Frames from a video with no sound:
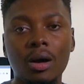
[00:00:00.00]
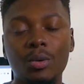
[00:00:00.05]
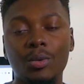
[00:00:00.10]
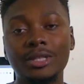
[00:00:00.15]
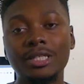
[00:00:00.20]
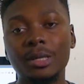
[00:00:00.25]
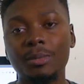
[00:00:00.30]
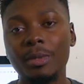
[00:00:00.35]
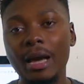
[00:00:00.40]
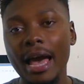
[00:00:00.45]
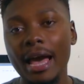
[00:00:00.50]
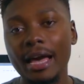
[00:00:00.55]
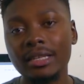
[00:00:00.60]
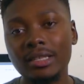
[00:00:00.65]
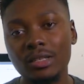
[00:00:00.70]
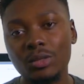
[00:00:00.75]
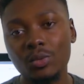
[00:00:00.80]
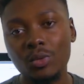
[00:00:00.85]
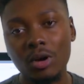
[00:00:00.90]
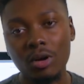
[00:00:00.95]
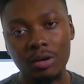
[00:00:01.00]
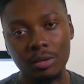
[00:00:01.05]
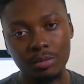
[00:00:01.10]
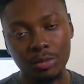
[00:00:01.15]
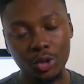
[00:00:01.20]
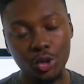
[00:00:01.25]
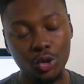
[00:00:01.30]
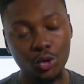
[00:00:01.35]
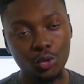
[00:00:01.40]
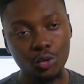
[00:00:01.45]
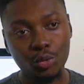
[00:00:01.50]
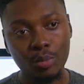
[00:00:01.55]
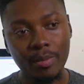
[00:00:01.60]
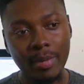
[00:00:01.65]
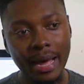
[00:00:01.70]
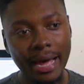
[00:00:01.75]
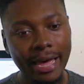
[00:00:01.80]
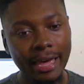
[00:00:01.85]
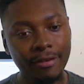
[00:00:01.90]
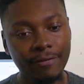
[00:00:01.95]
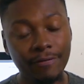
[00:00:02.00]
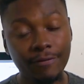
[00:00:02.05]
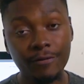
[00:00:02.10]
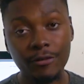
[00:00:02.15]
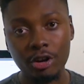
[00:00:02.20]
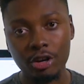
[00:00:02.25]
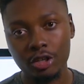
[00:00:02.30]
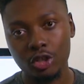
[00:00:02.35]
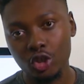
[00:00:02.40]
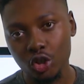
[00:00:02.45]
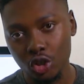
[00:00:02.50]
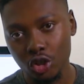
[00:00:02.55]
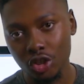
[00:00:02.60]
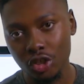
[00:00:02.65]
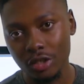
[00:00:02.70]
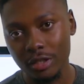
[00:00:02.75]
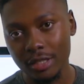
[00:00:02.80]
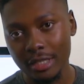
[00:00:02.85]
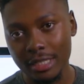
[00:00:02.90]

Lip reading: What's up, guys, and welcome to my first